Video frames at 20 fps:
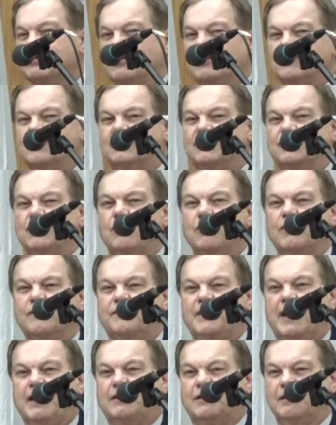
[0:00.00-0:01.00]
are so
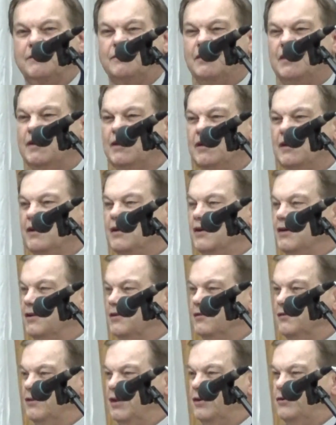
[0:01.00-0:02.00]
effective
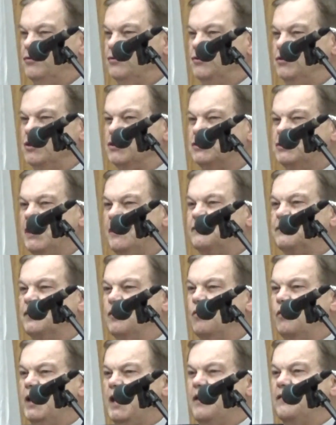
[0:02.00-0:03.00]
that you just have to
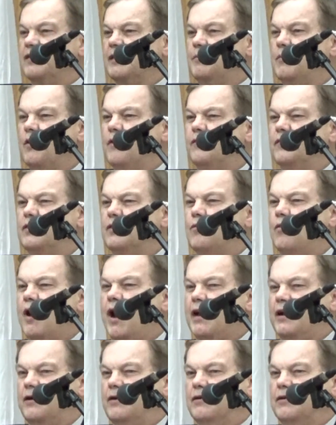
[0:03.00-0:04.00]
wave them over the
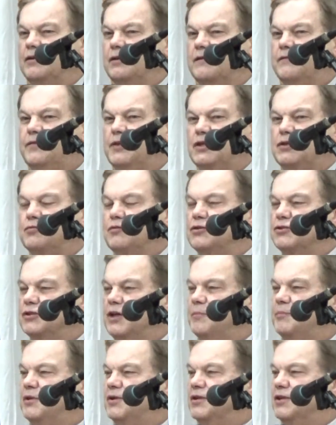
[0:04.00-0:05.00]
water and the fish will
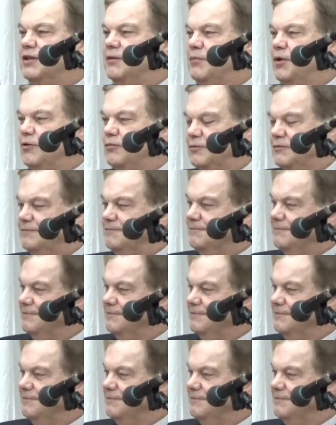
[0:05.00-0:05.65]
jump into the boat.